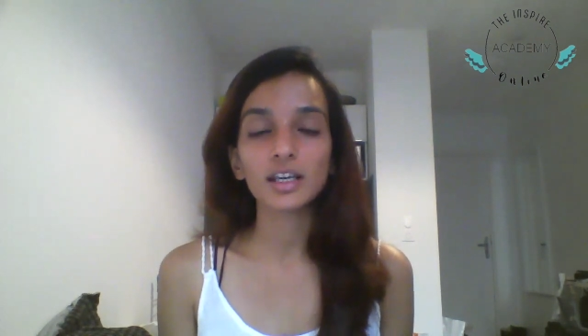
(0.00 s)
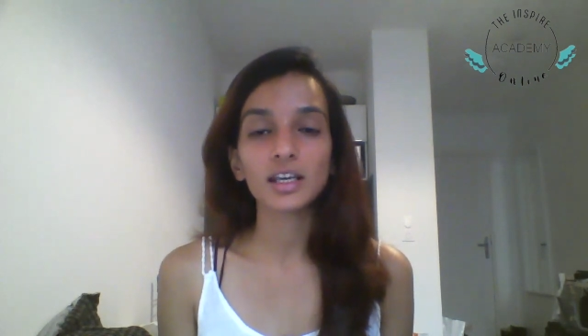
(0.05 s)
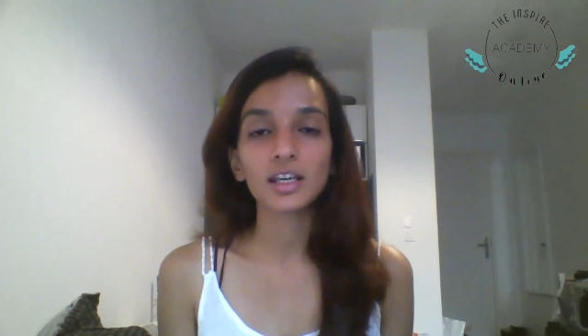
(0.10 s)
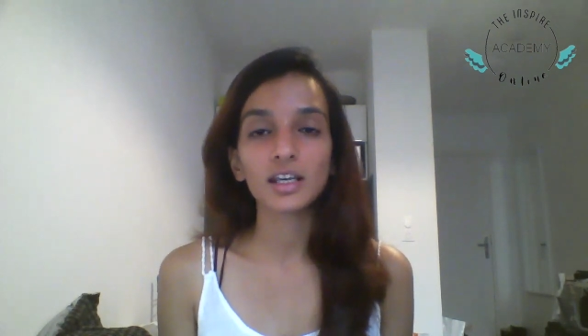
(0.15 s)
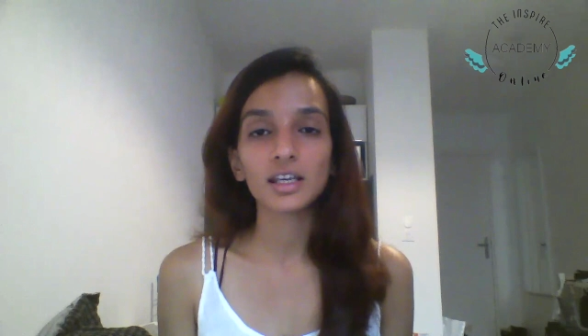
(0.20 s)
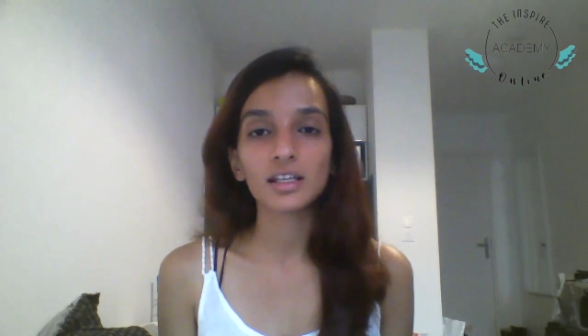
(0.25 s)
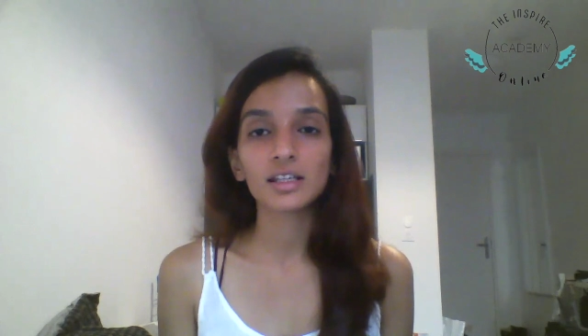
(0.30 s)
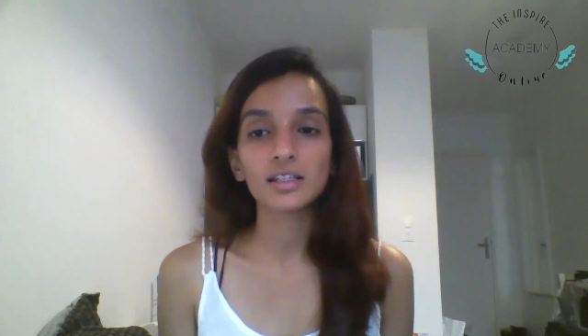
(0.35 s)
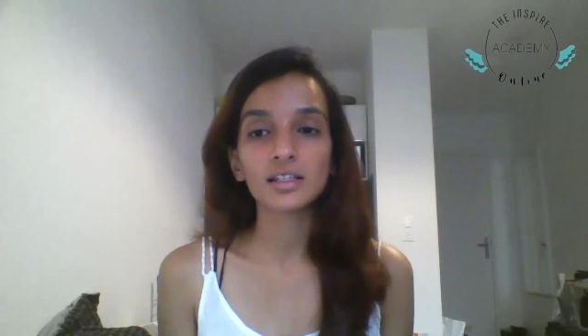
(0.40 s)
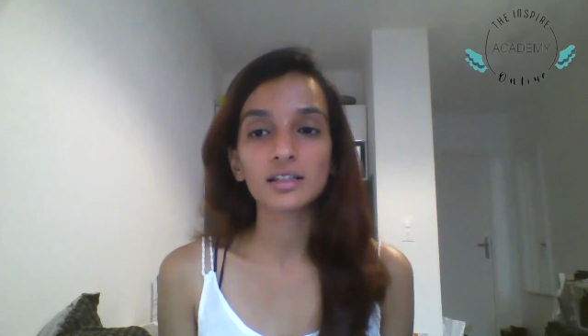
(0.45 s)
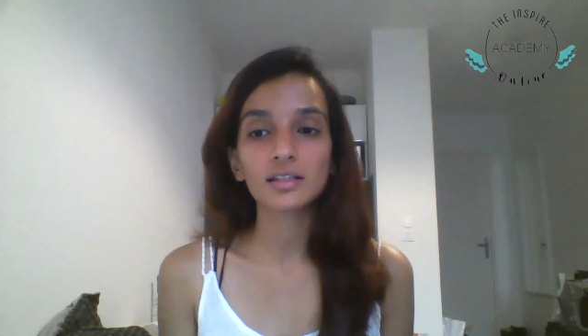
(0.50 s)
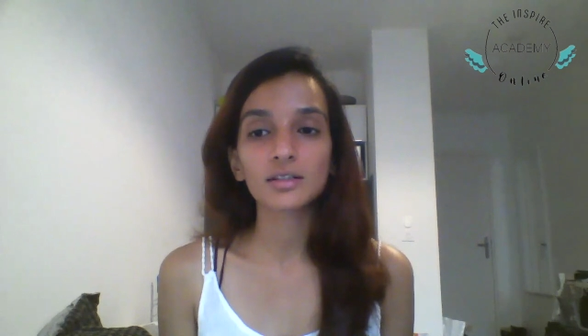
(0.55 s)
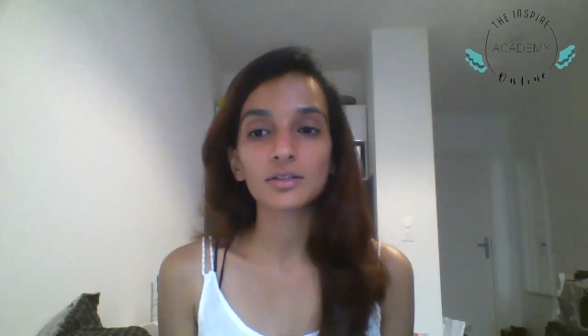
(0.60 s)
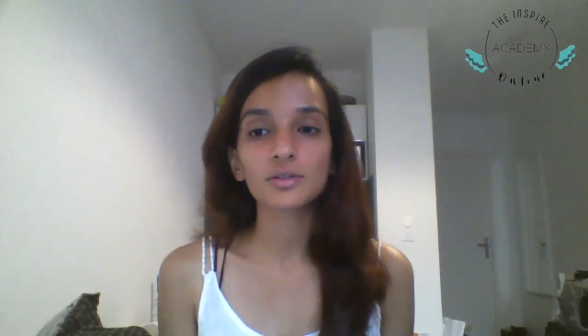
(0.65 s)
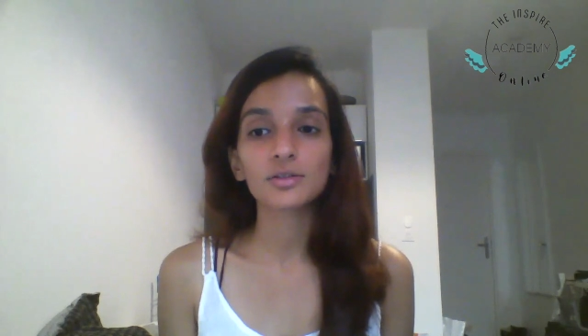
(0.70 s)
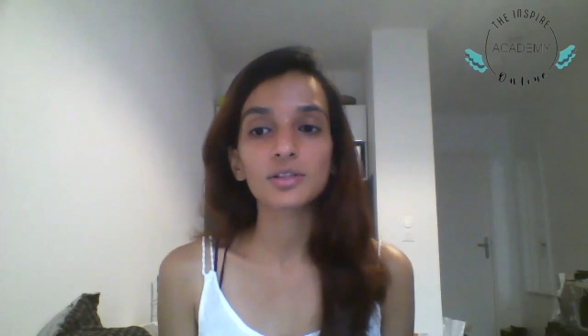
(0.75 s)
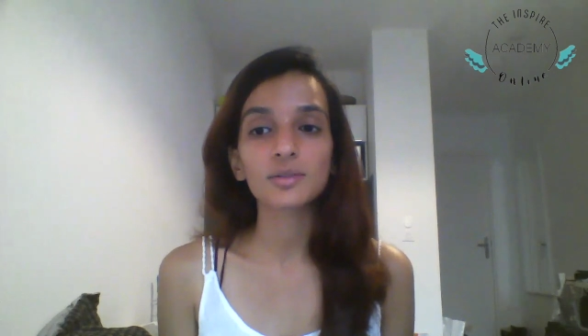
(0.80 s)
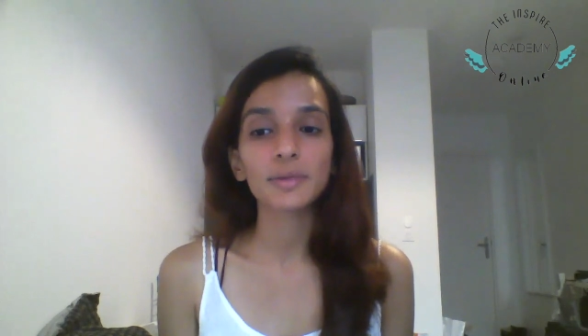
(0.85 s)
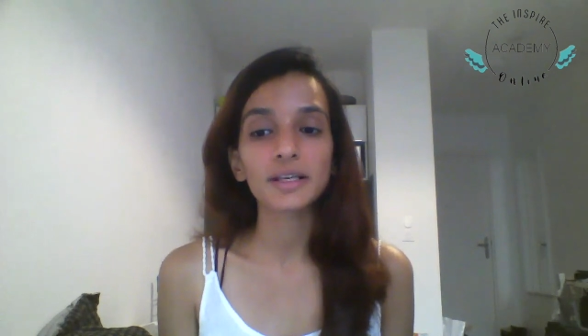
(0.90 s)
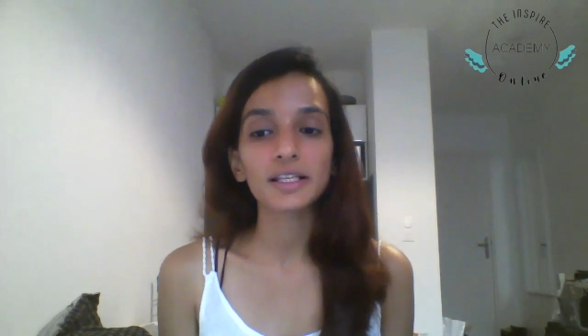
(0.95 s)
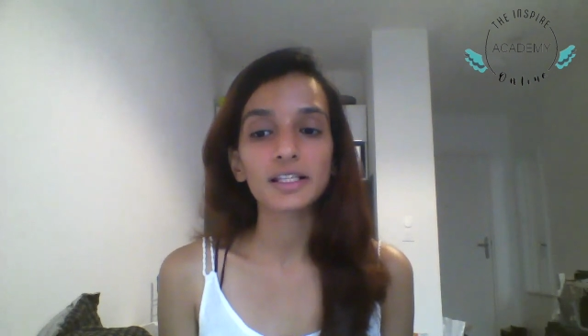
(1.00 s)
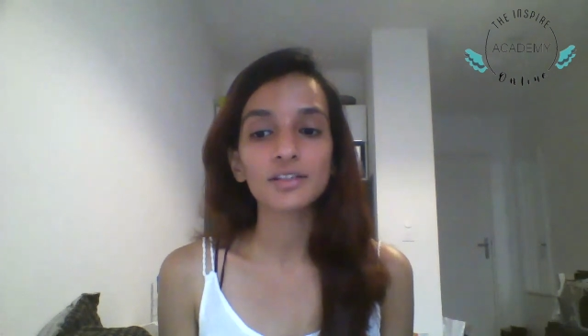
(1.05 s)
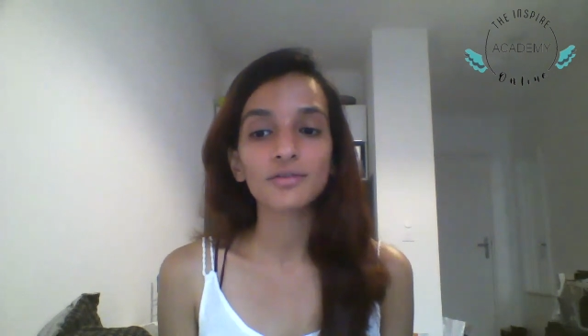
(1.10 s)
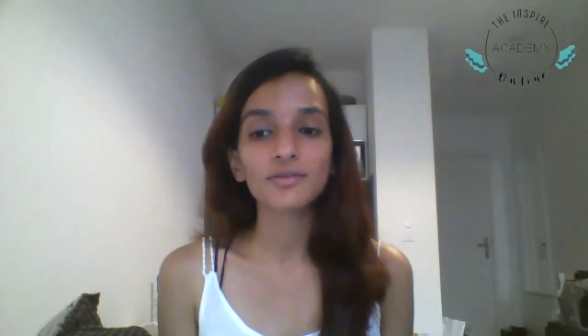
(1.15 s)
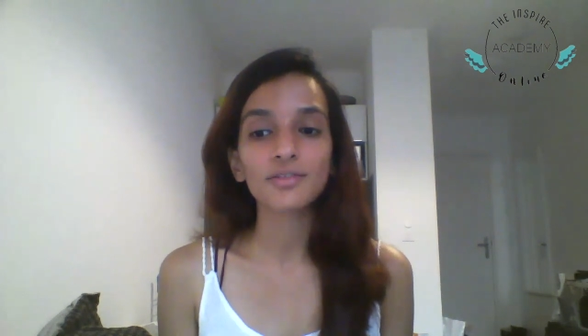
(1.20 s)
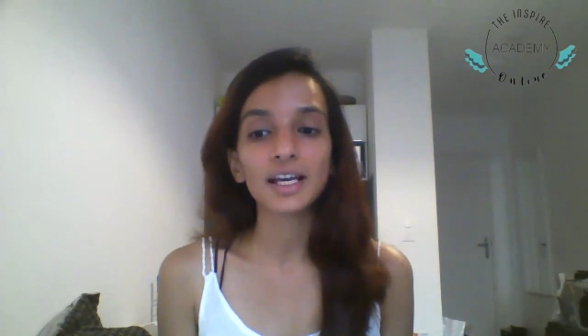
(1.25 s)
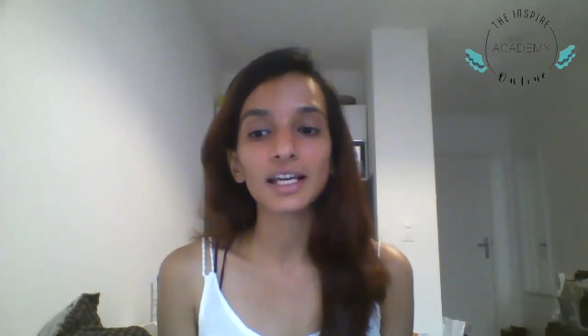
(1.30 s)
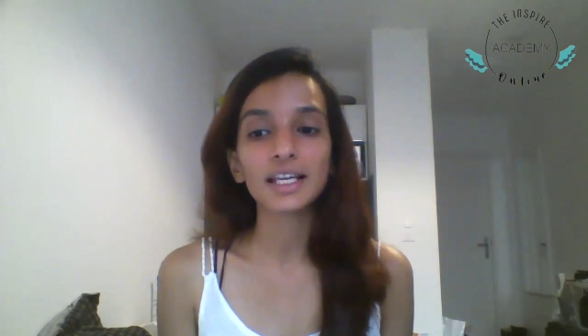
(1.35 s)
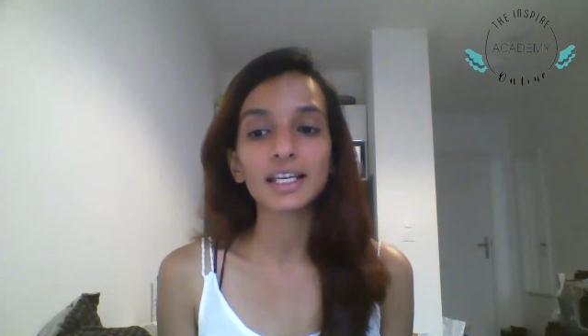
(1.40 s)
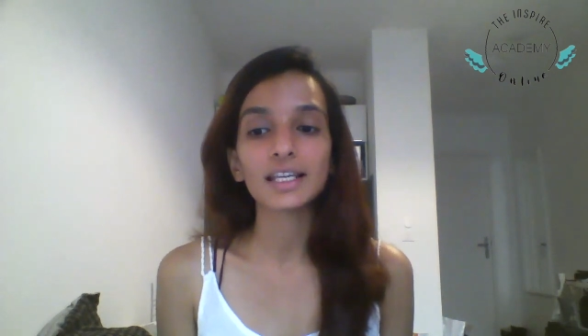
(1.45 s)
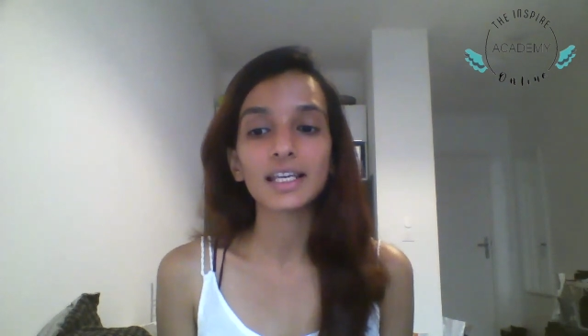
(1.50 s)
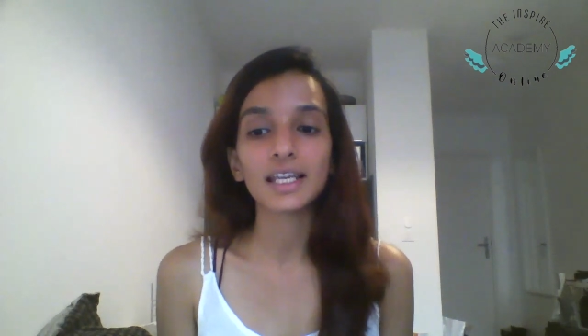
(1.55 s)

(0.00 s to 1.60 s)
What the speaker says: is to specify